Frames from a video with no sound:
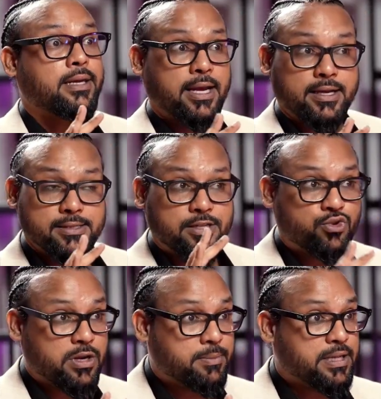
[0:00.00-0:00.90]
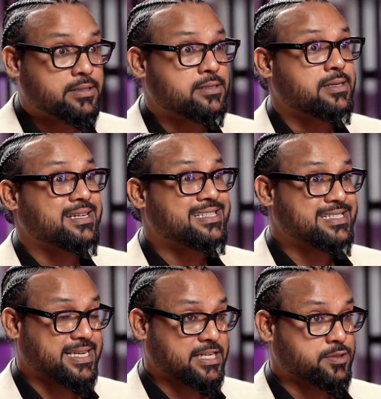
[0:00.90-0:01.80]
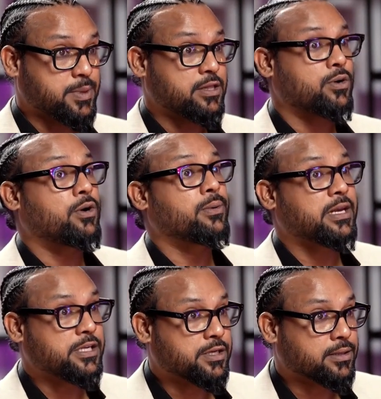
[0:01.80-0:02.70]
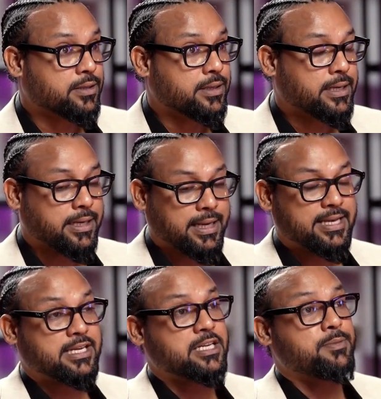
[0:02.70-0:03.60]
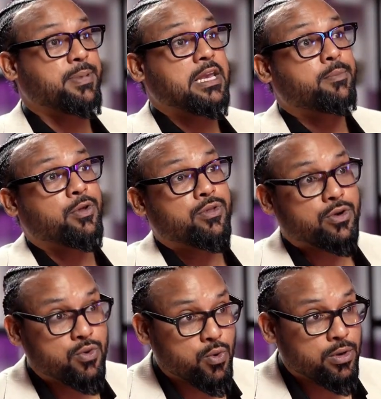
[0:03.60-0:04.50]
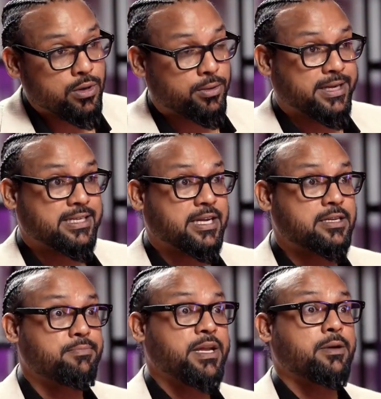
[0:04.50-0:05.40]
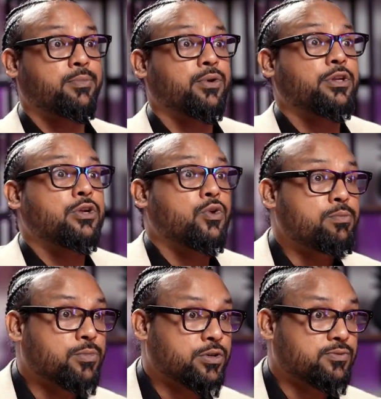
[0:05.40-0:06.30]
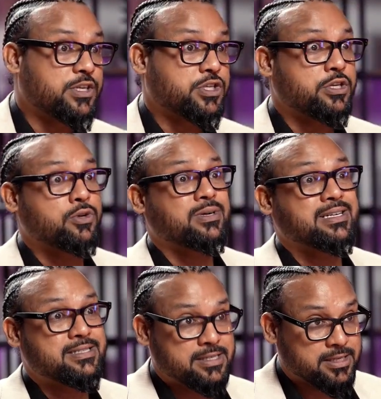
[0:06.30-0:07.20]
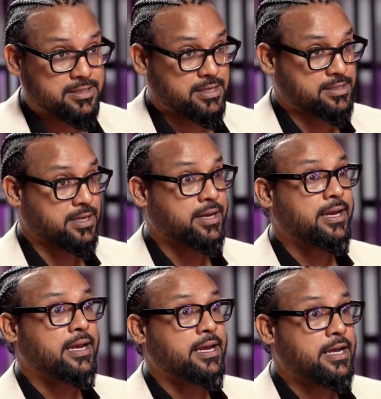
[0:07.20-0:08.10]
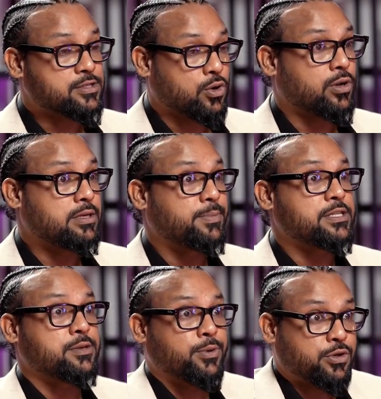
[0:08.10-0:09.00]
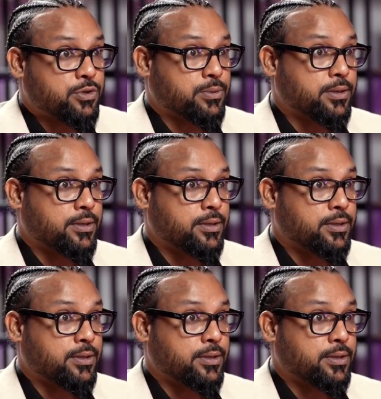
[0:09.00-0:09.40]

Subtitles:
Yeah, is it 3 months, 6 months, or a year? It can depend upon the goal, or it can depend upon your motivation, your consistency. It all depends upon you.